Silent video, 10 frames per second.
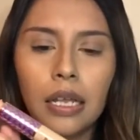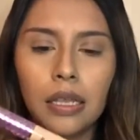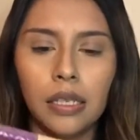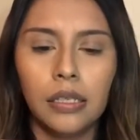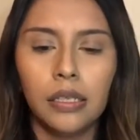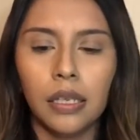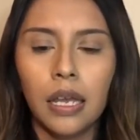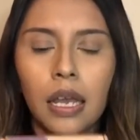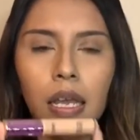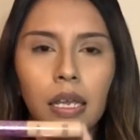This
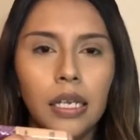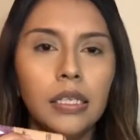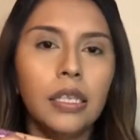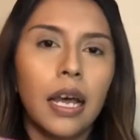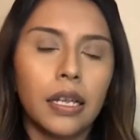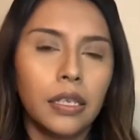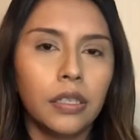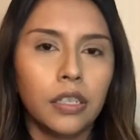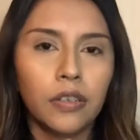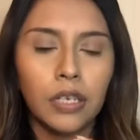is the
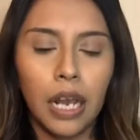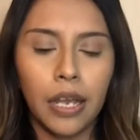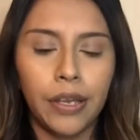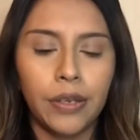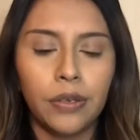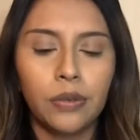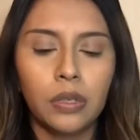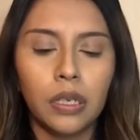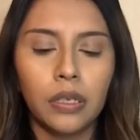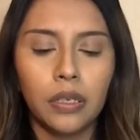concealer I used
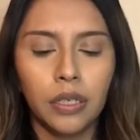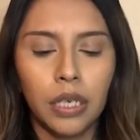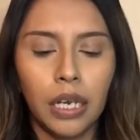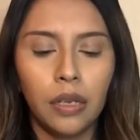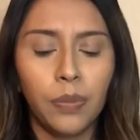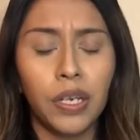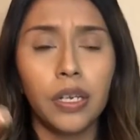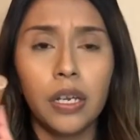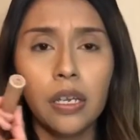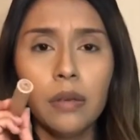in the shade
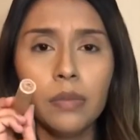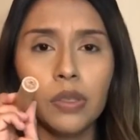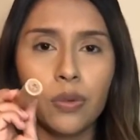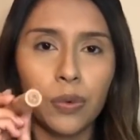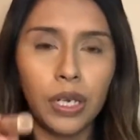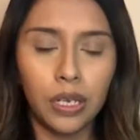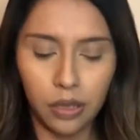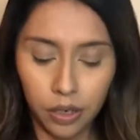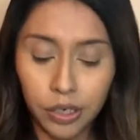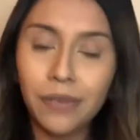medium
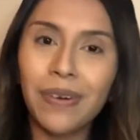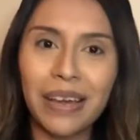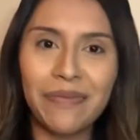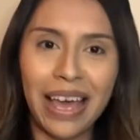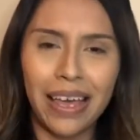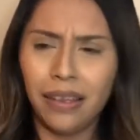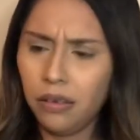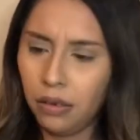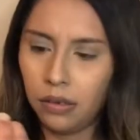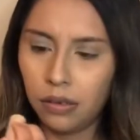35N.